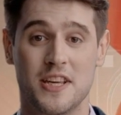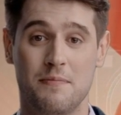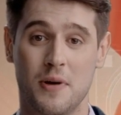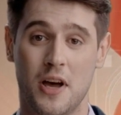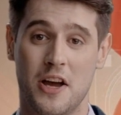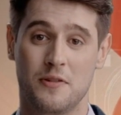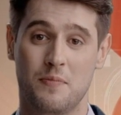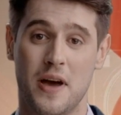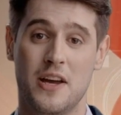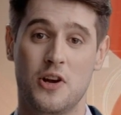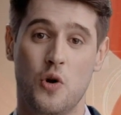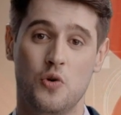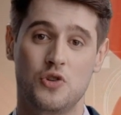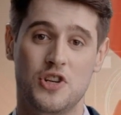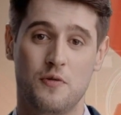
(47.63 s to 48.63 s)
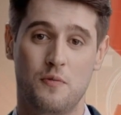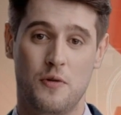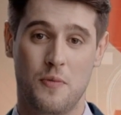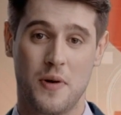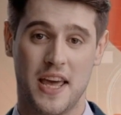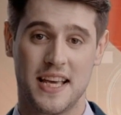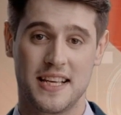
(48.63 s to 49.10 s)
is marked by caution
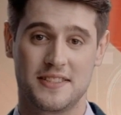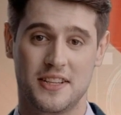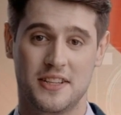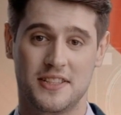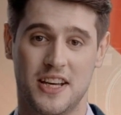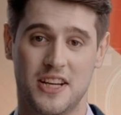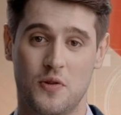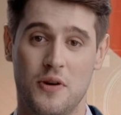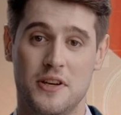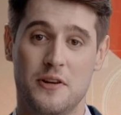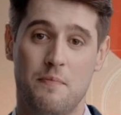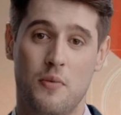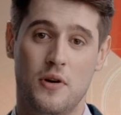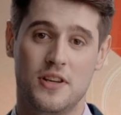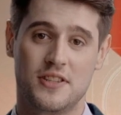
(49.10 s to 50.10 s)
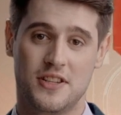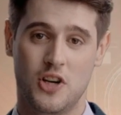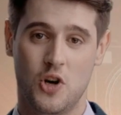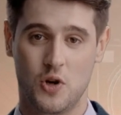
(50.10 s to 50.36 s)
with players continuing to monitor